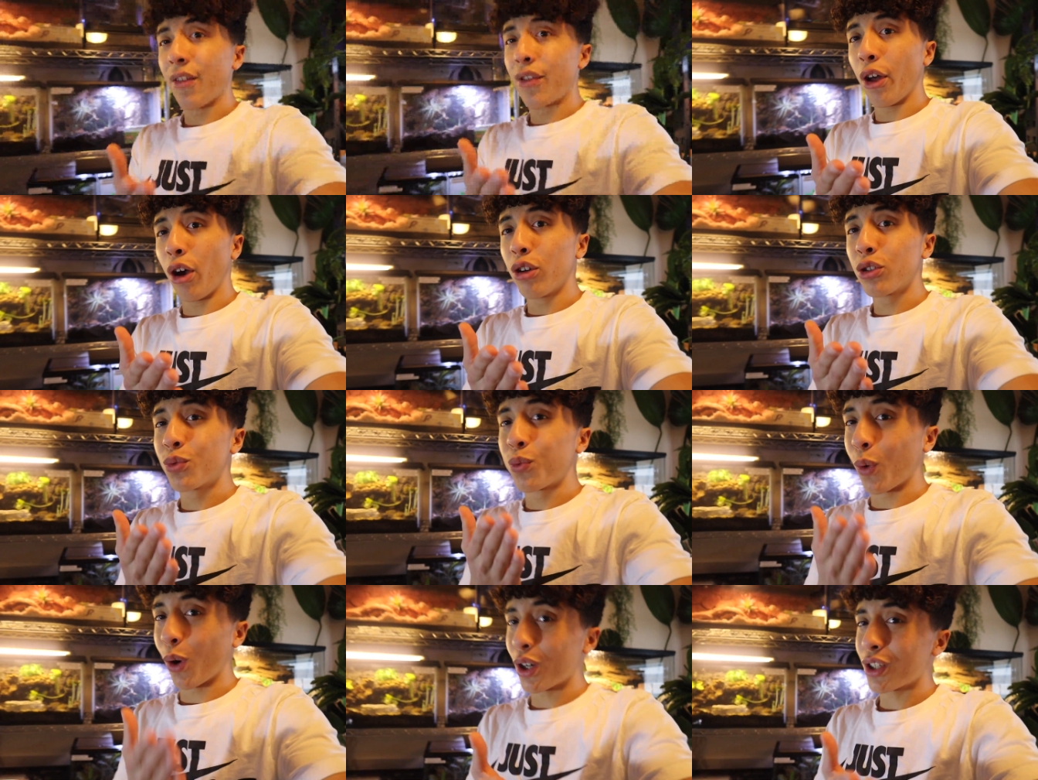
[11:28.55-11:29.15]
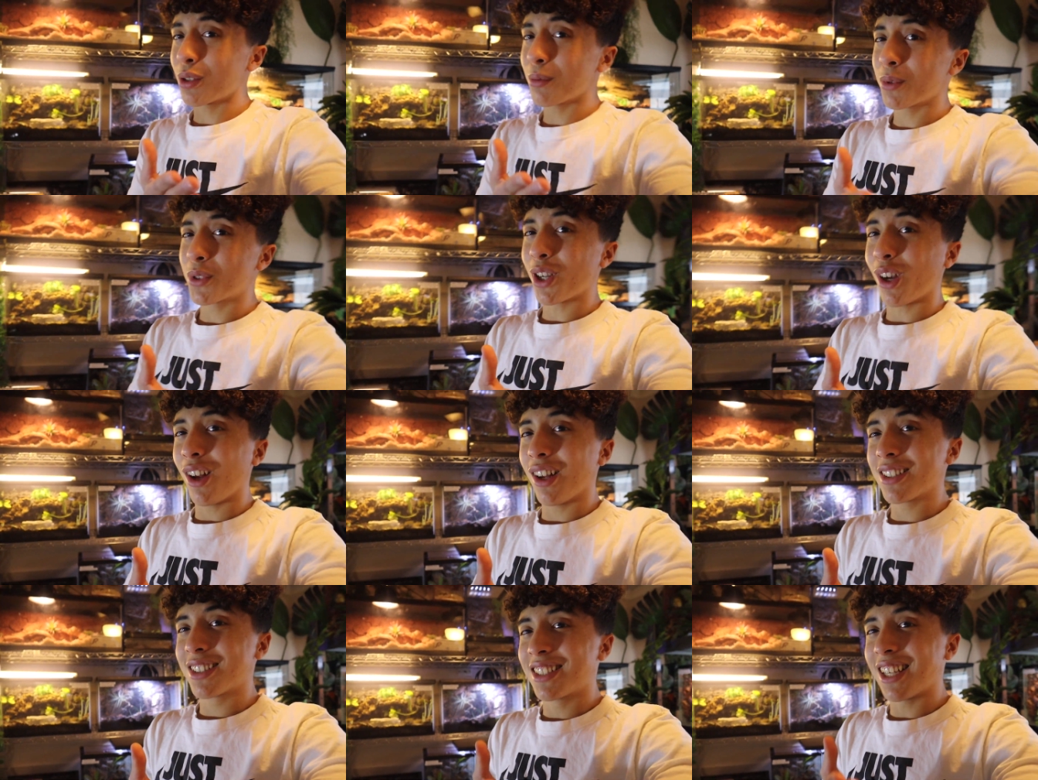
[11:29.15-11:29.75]
those were some
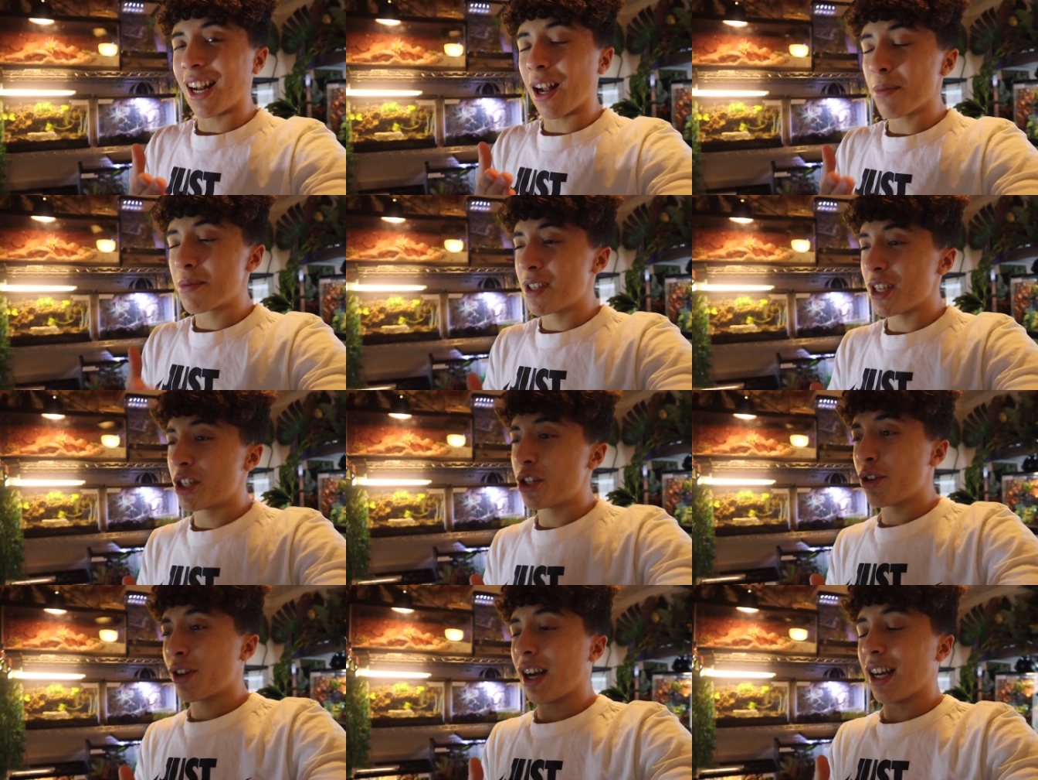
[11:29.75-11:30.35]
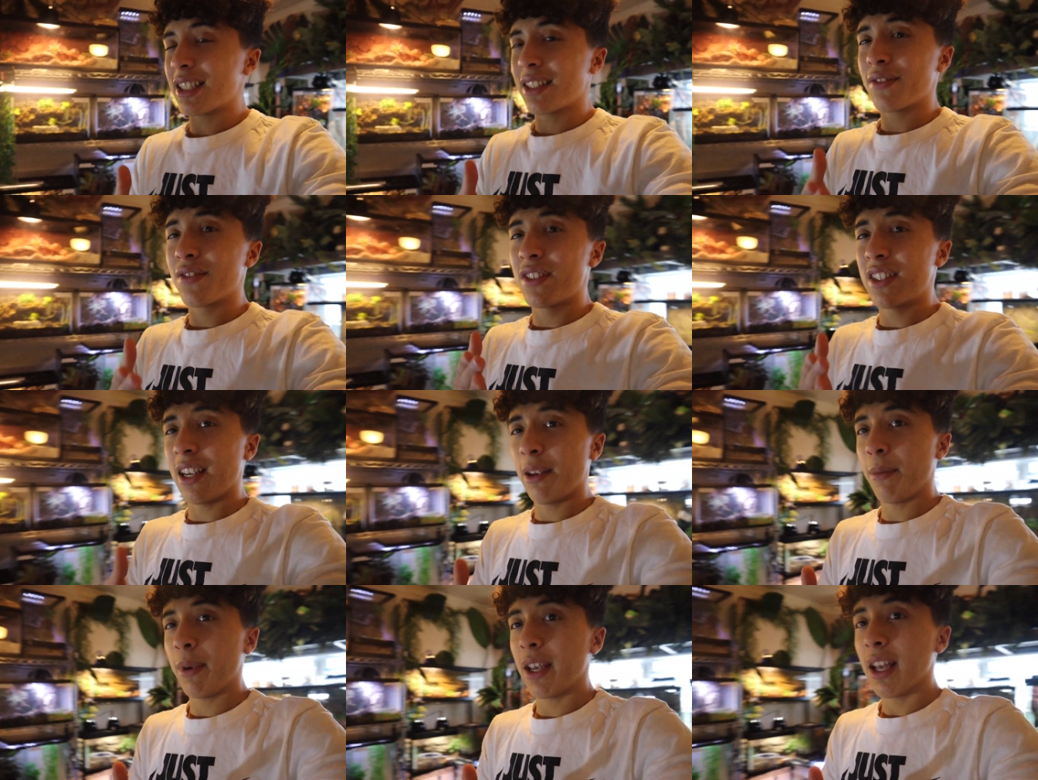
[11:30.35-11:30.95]
solid setups that you guys have
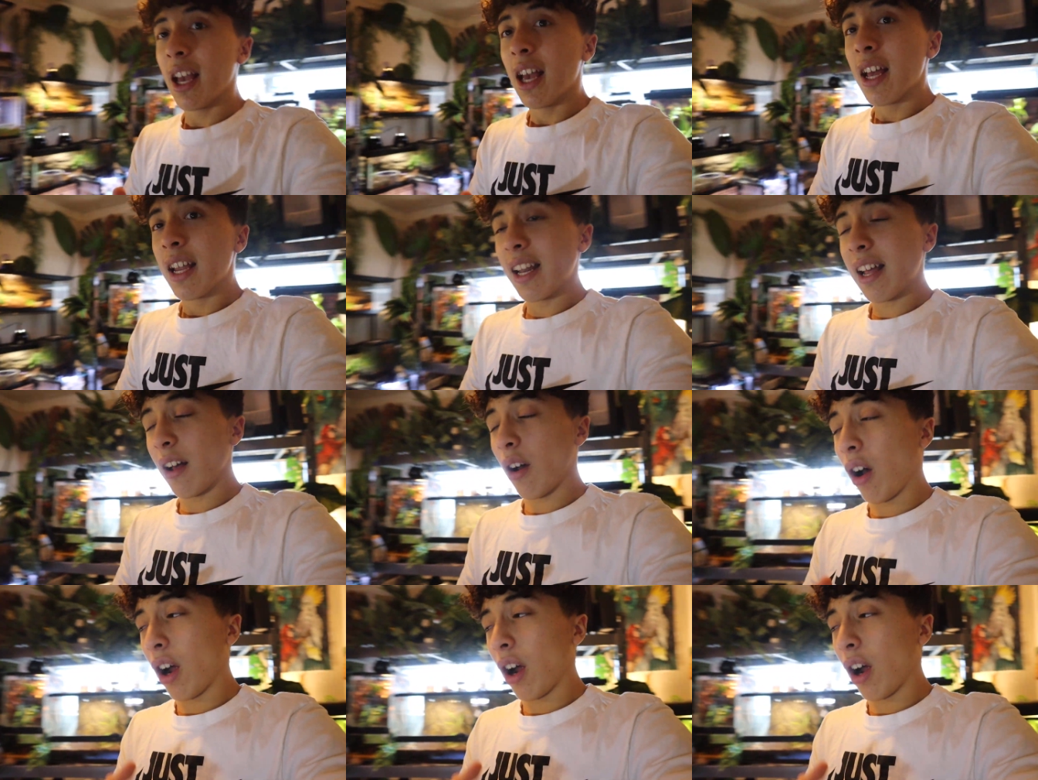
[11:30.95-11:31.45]
sent me. Now,